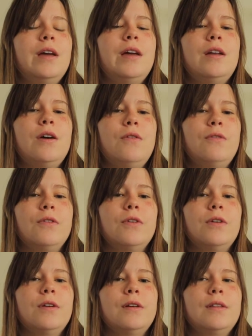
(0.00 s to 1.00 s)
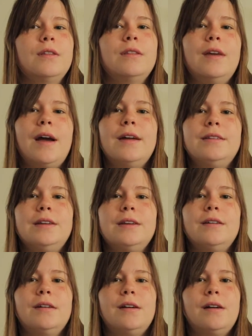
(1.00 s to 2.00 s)
and over the
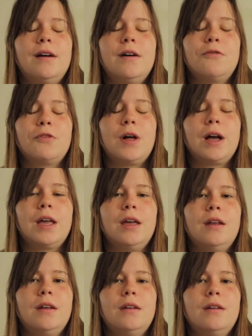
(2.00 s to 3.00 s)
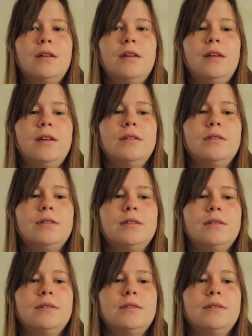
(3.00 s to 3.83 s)
idea of vlogging, and